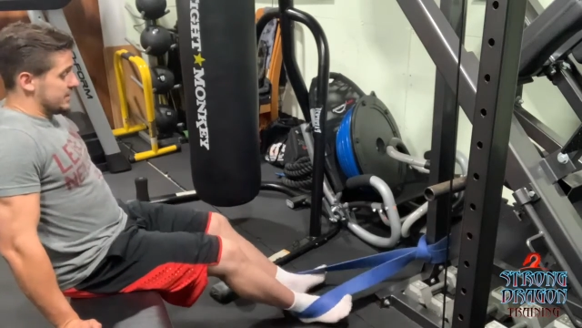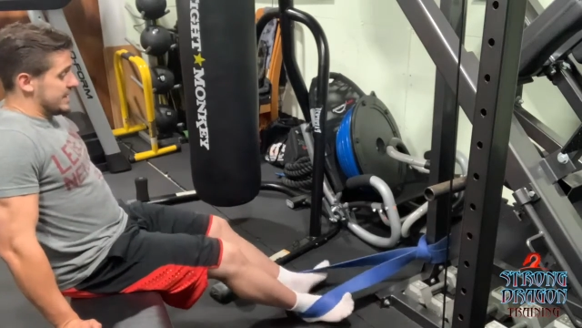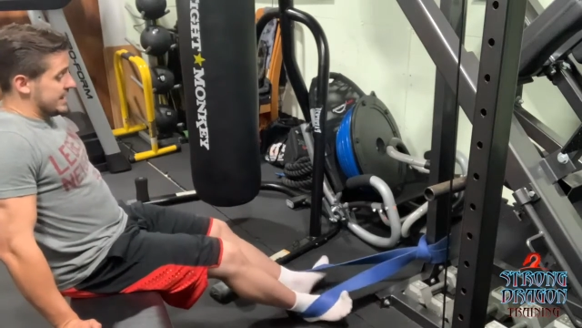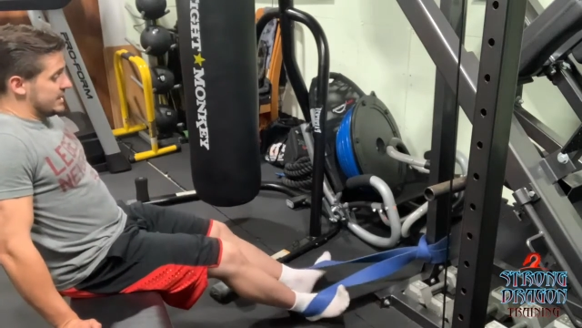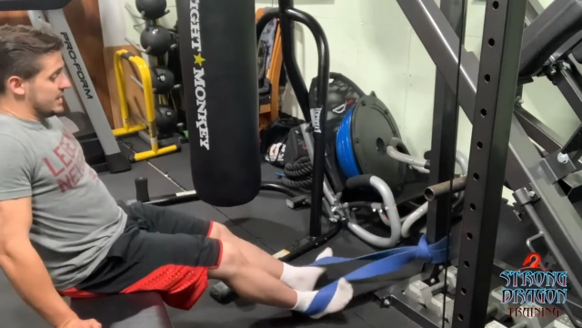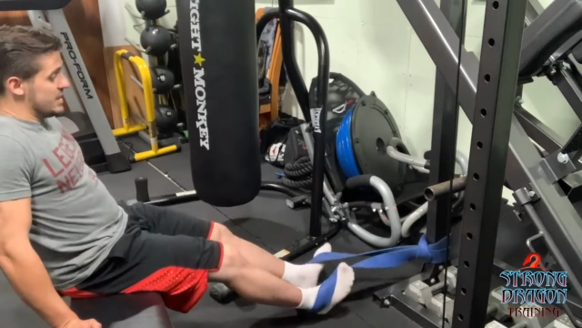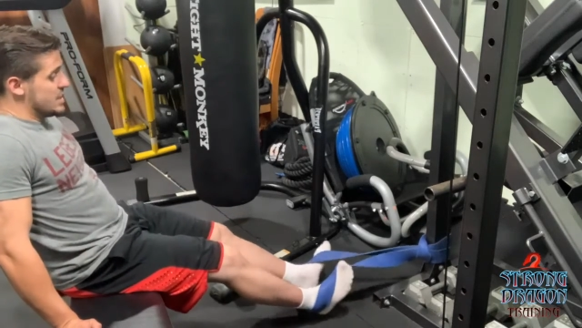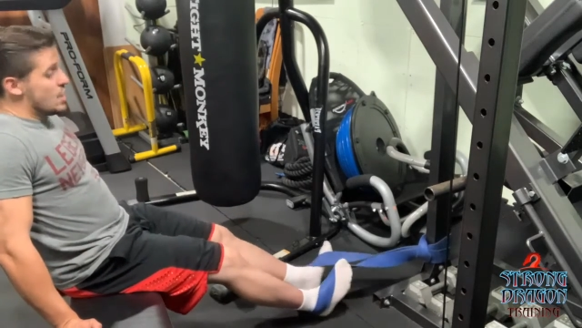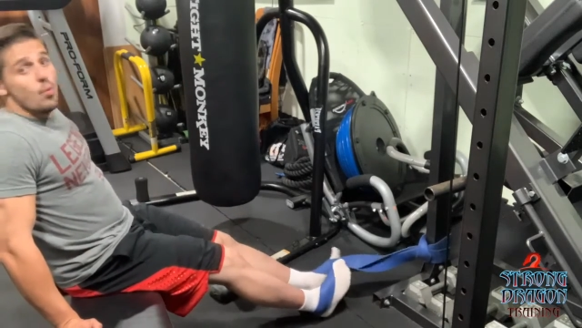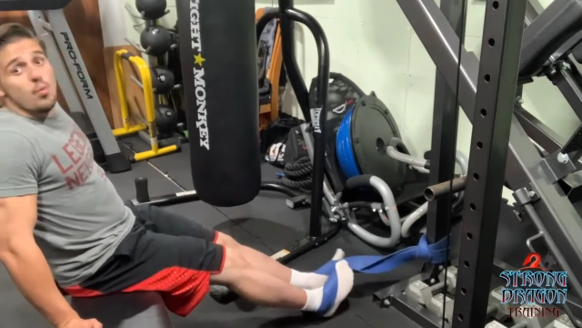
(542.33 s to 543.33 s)
that
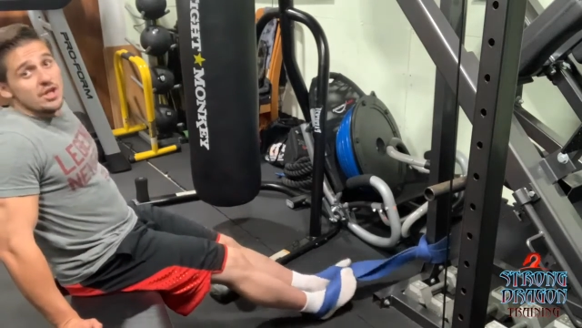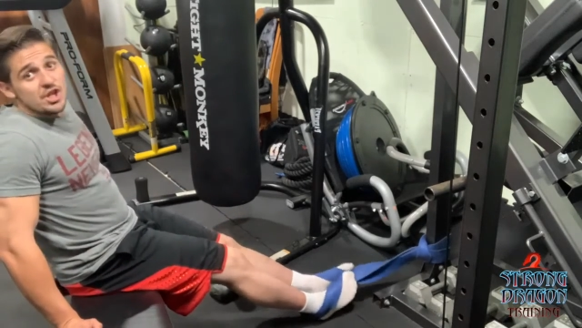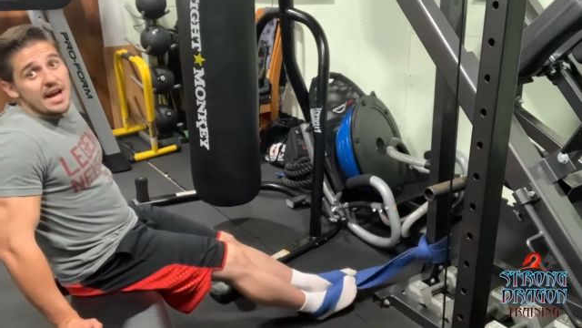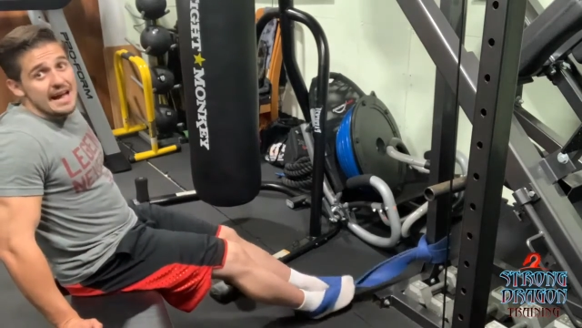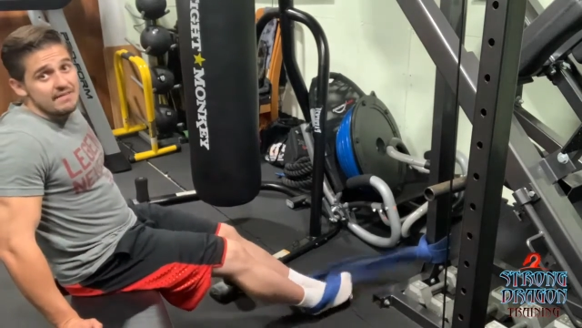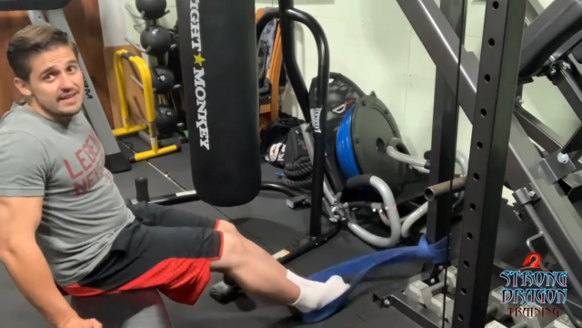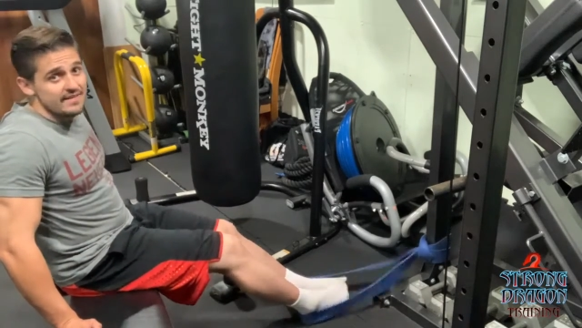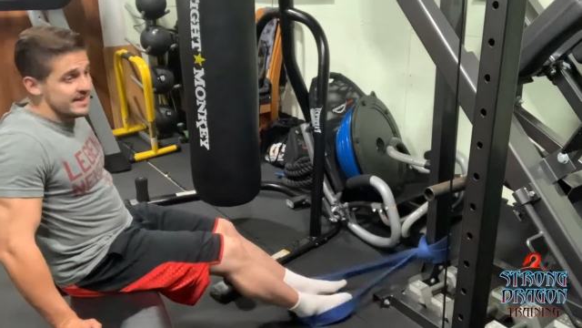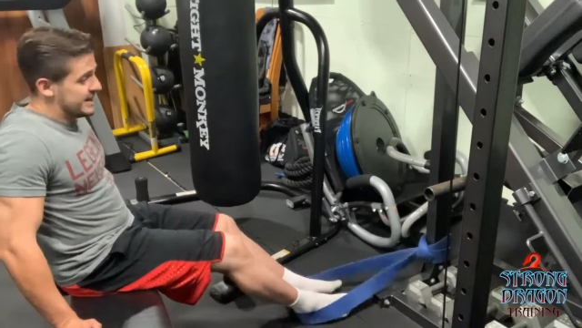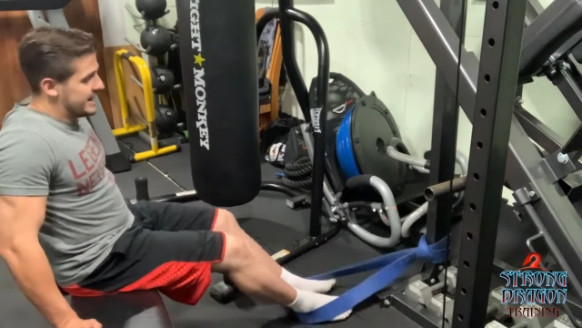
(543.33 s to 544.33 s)
wish I hadn't
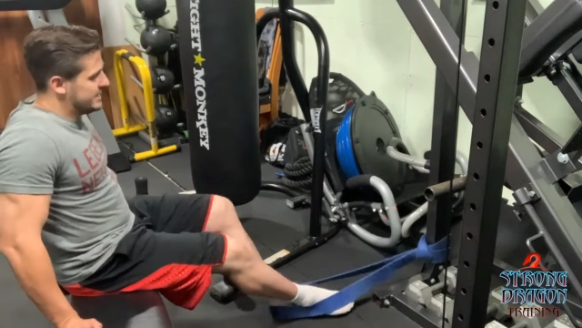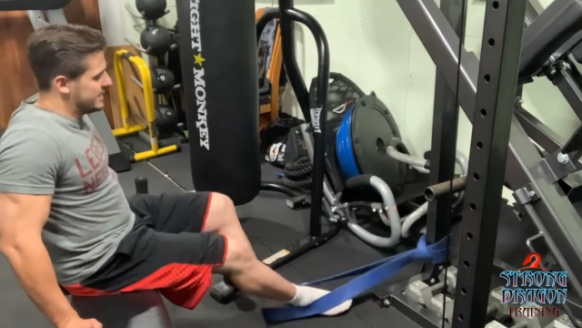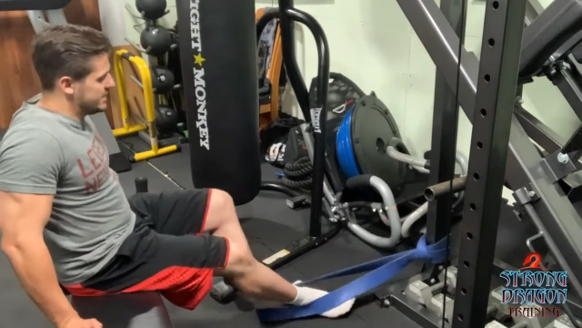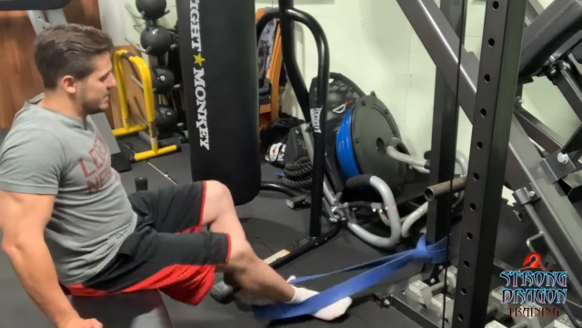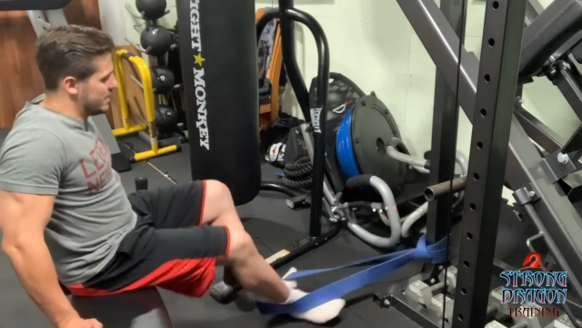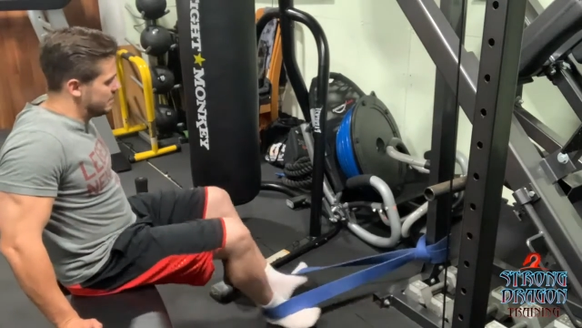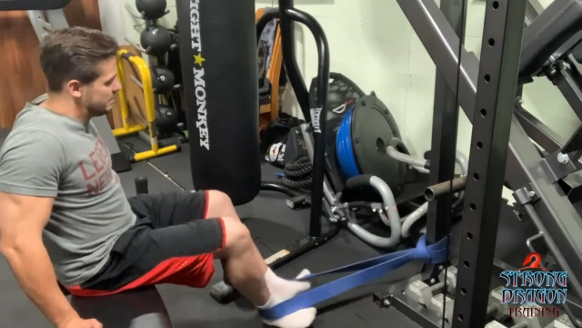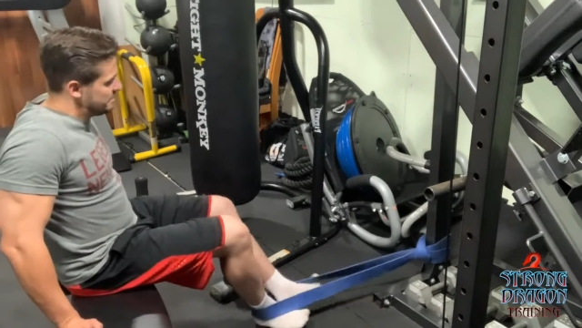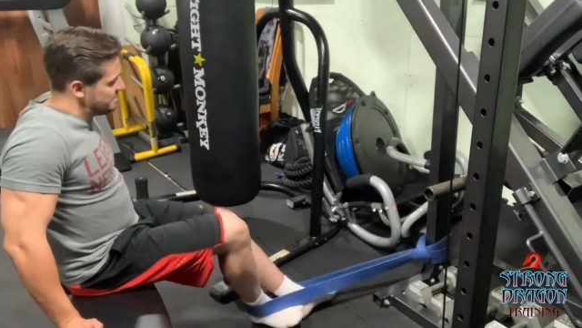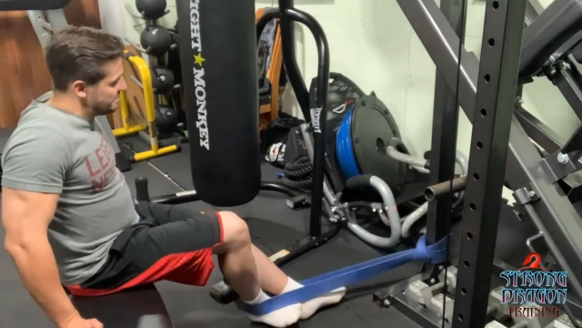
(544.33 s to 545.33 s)
have done it, you know?
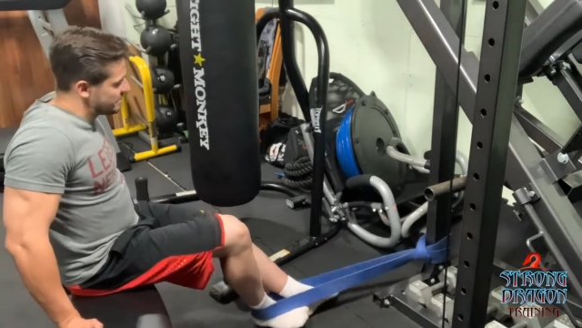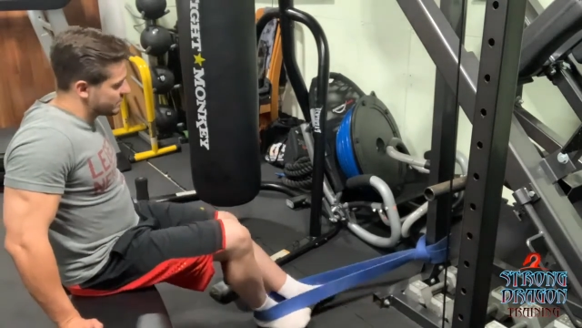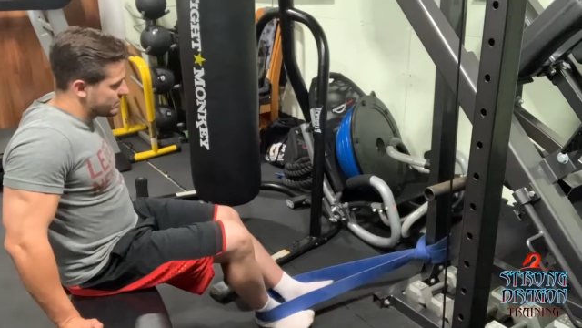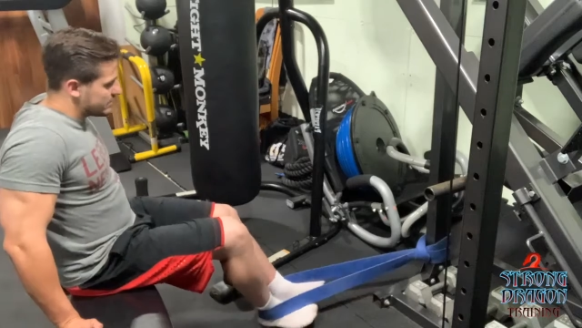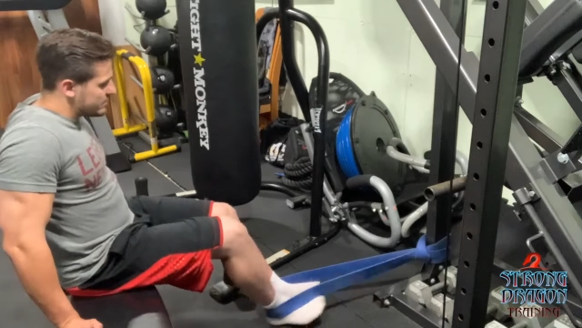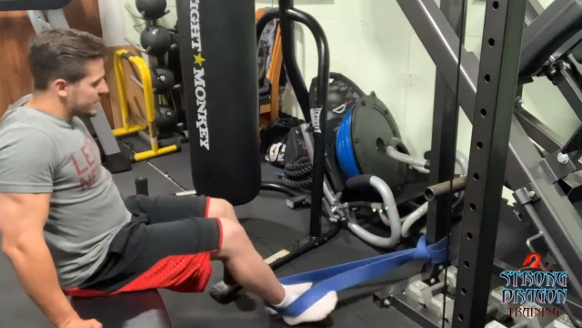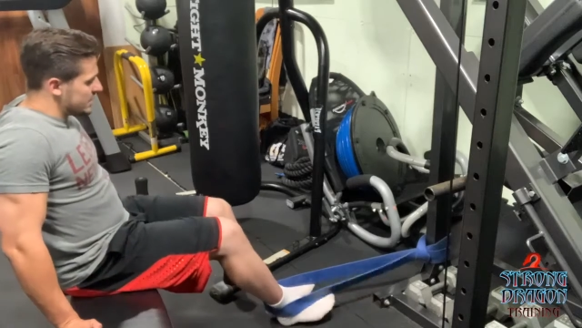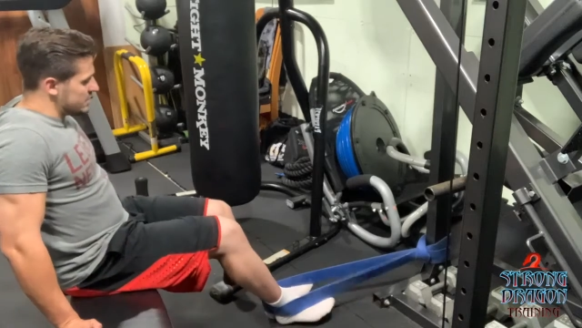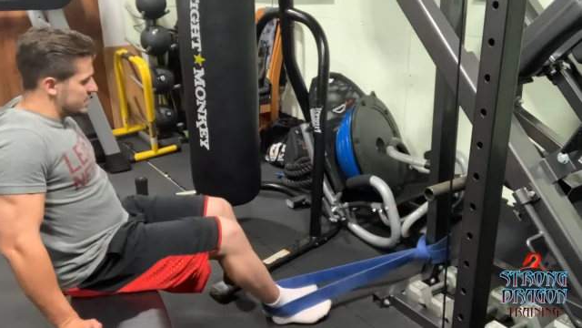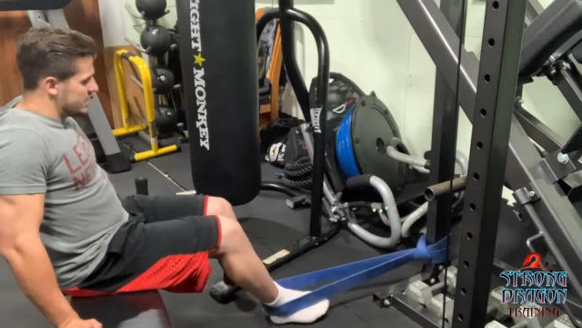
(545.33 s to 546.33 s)

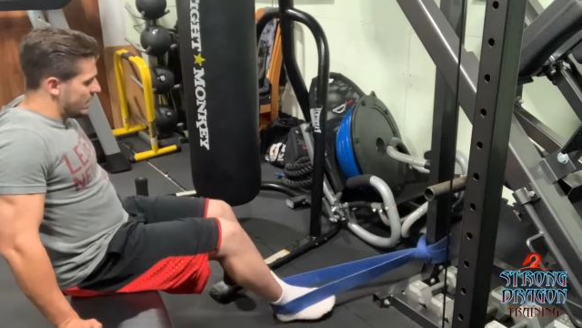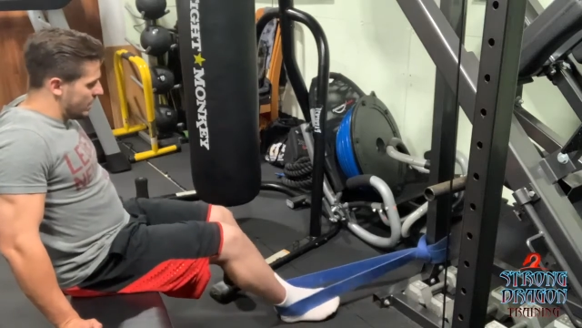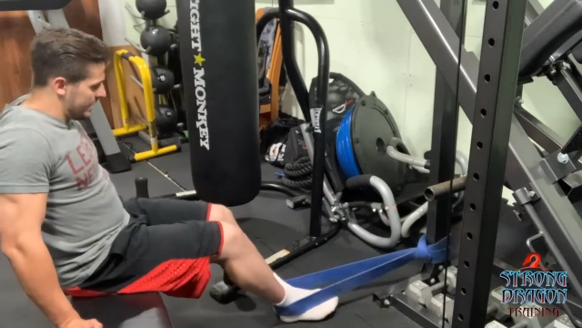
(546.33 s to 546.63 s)
So,